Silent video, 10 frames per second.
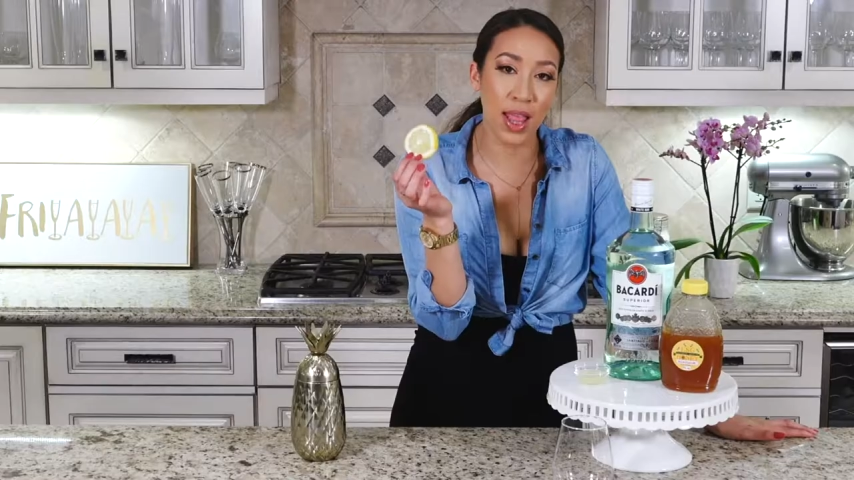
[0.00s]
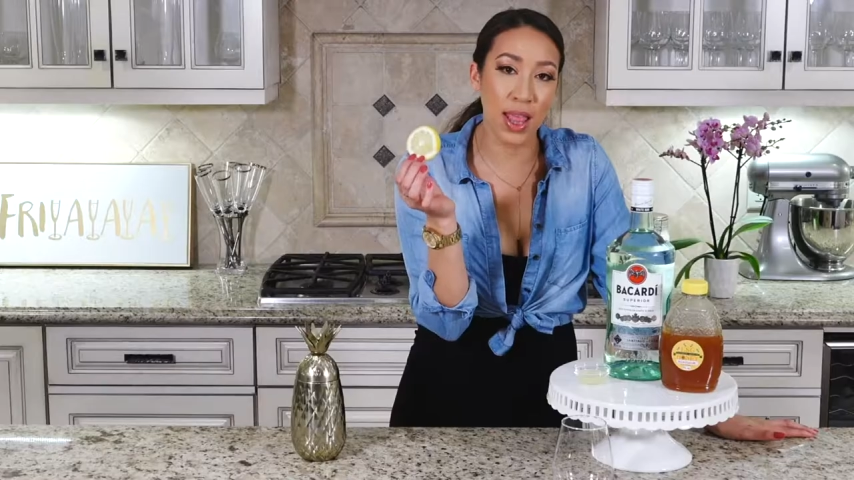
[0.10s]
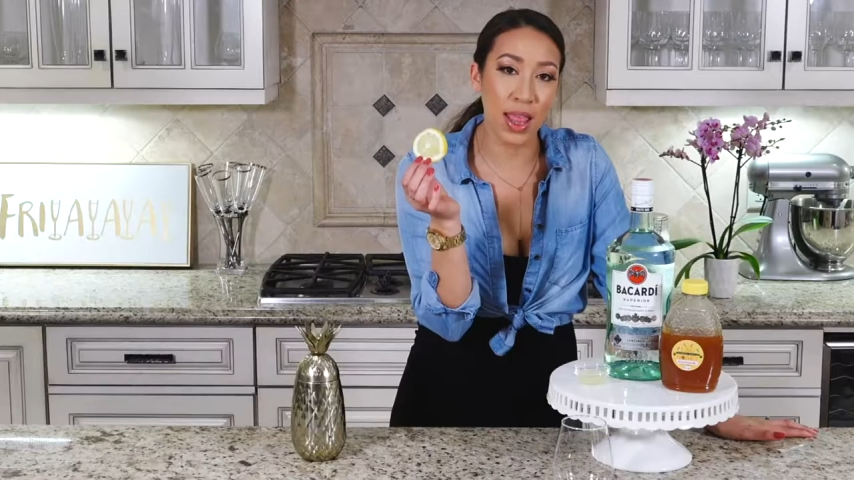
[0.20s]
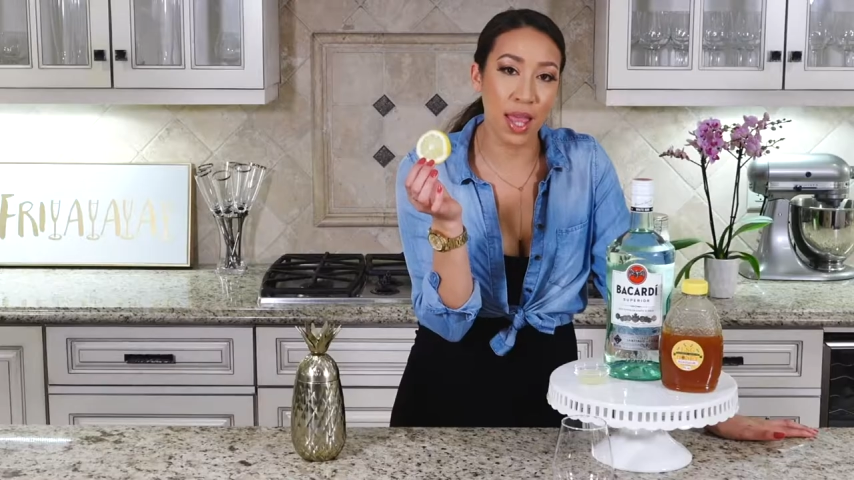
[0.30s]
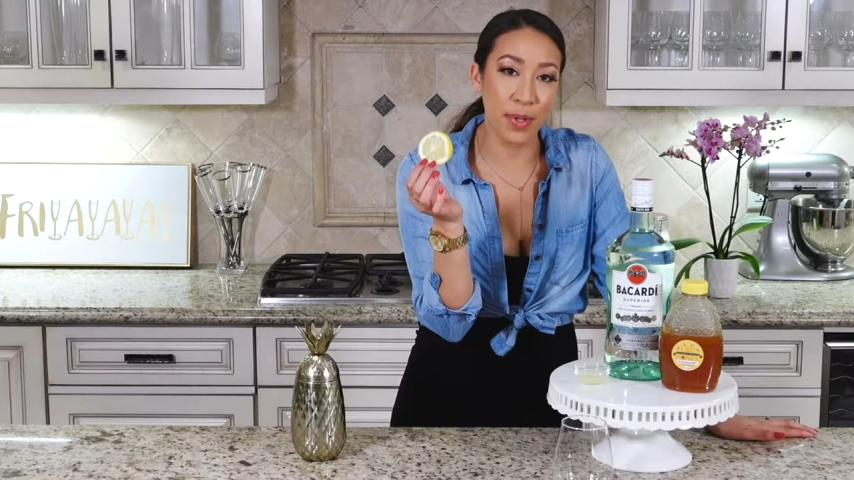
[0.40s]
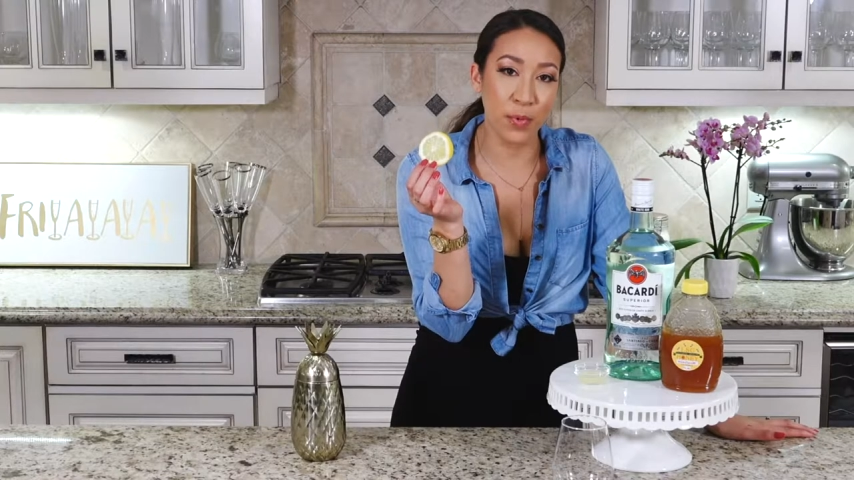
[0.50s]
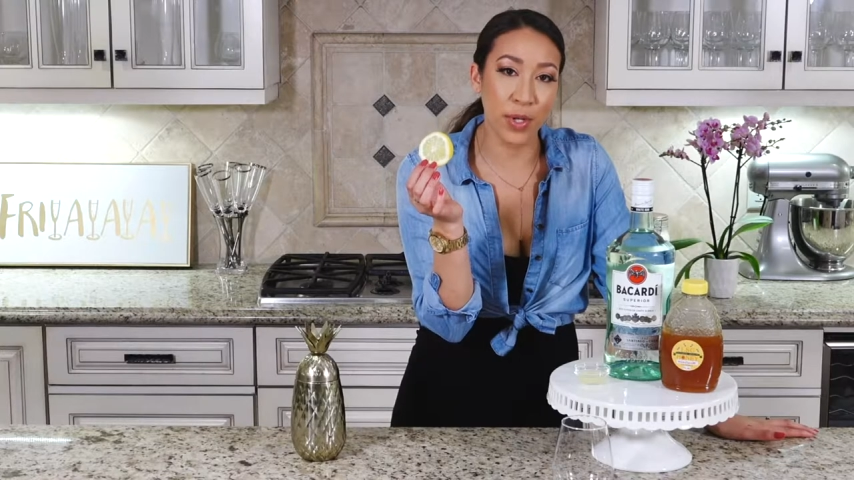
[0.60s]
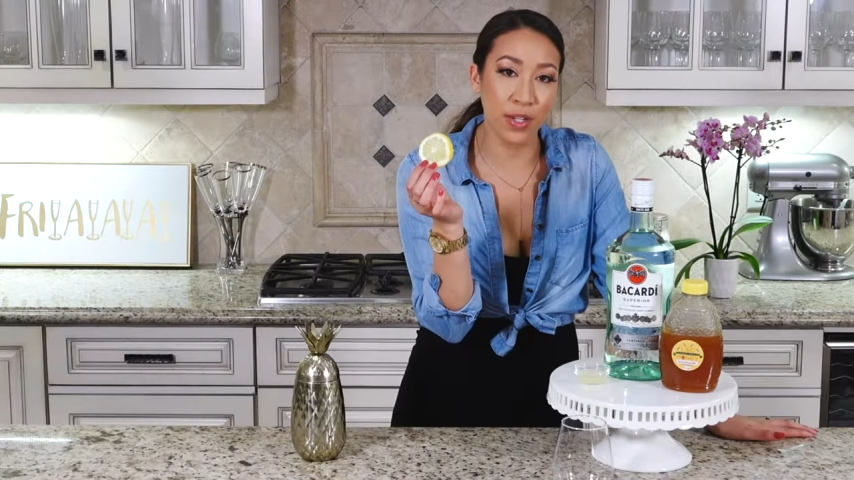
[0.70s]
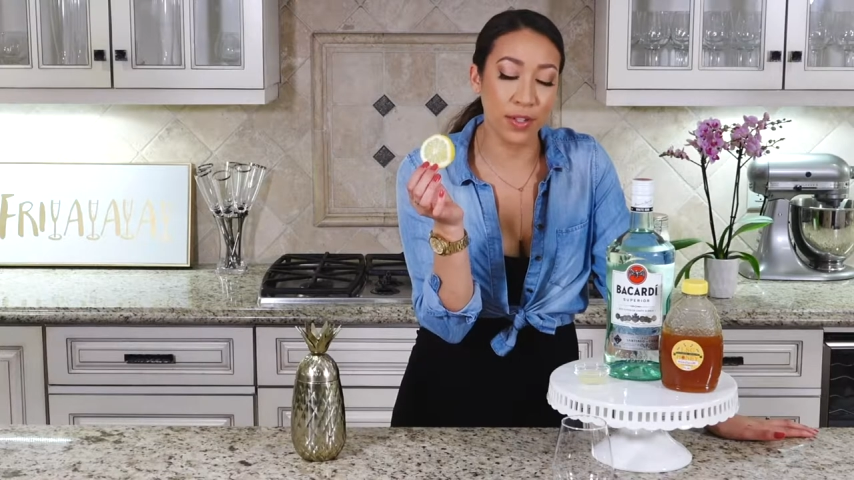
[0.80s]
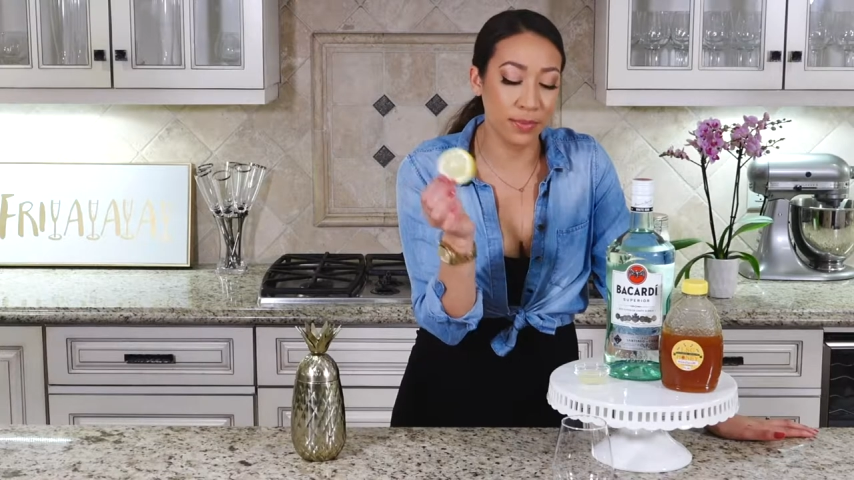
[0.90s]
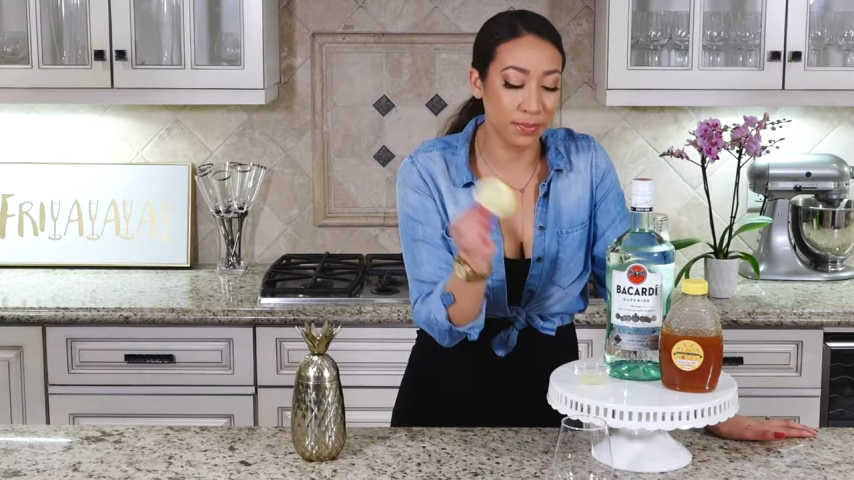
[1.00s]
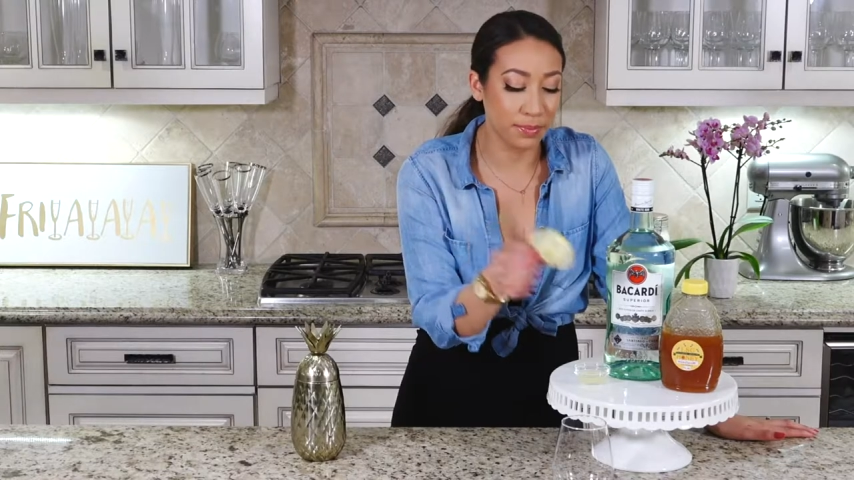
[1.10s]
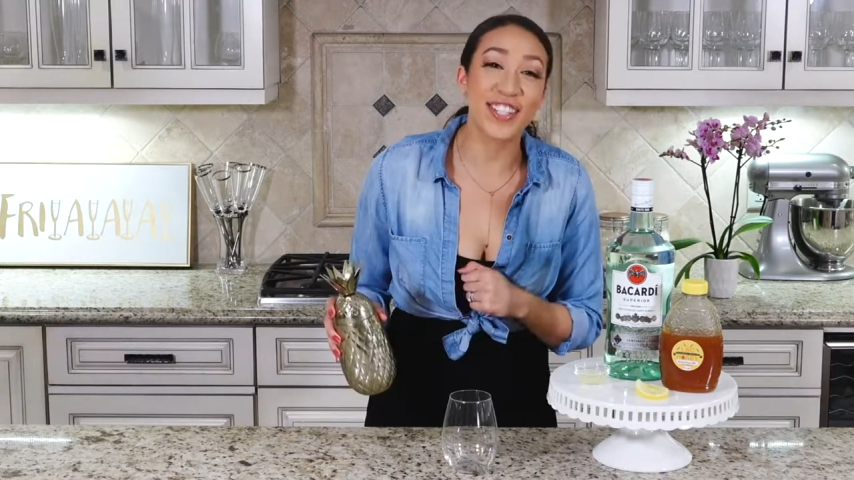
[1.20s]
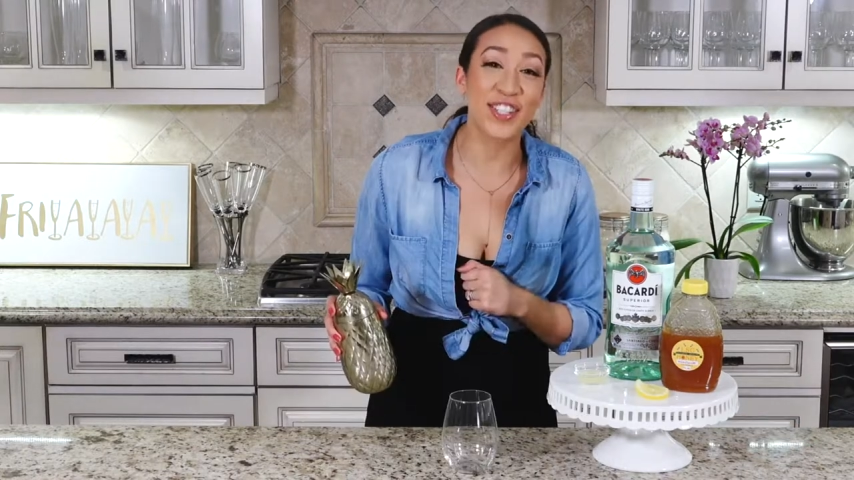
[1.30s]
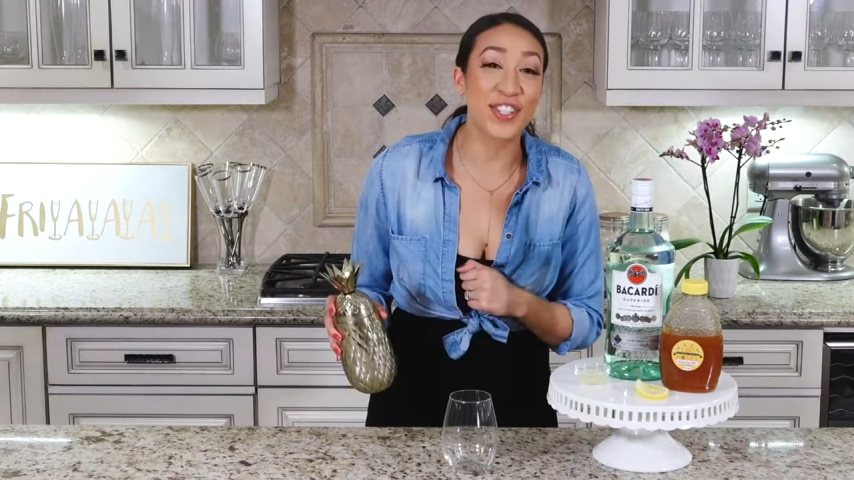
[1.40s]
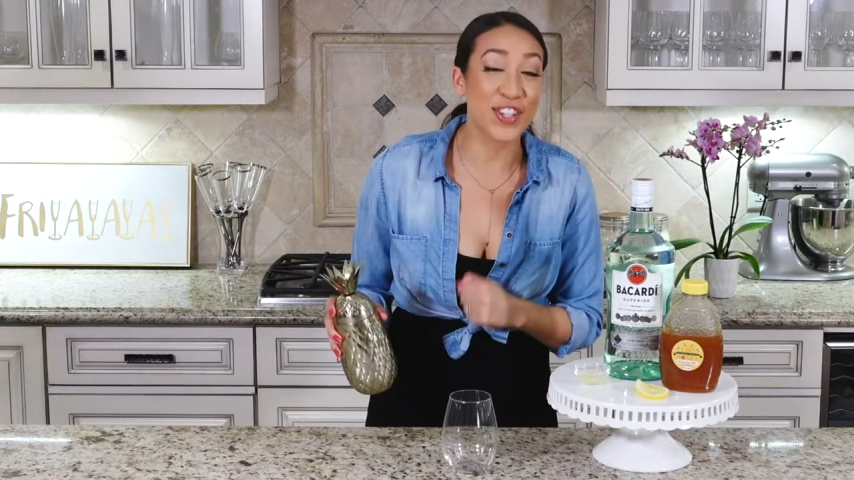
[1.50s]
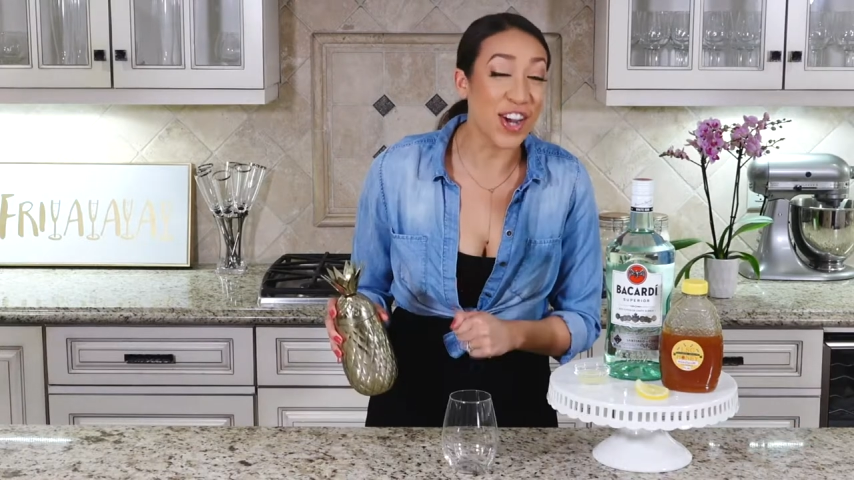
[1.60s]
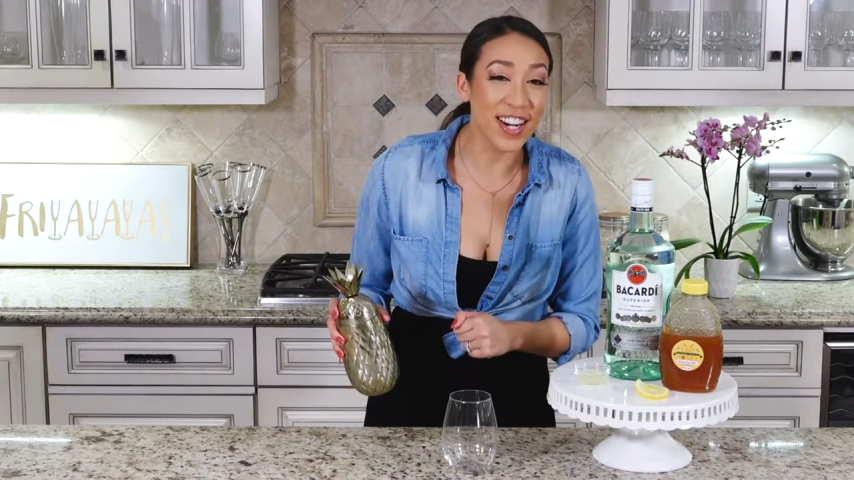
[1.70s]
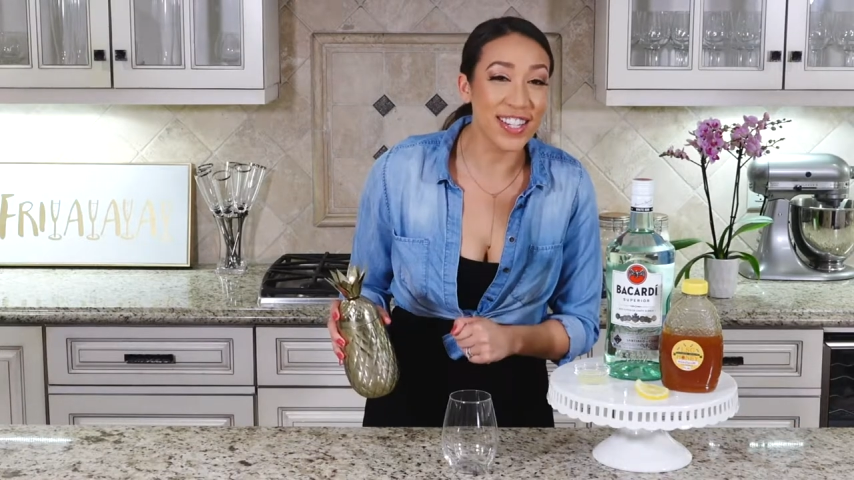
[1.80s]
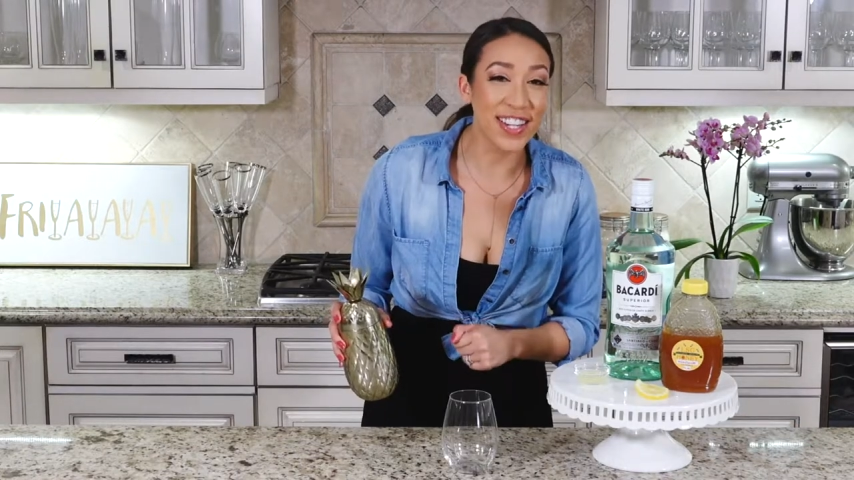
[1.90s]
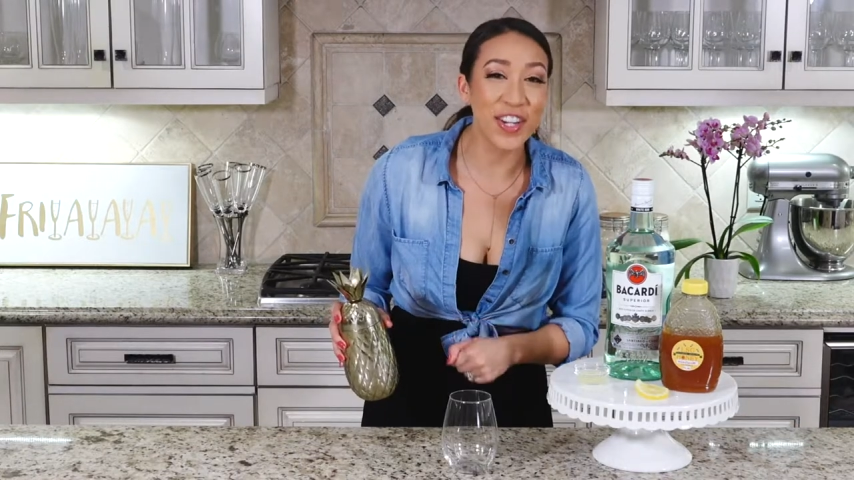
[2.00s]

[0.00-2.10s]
lemon wheel. To start,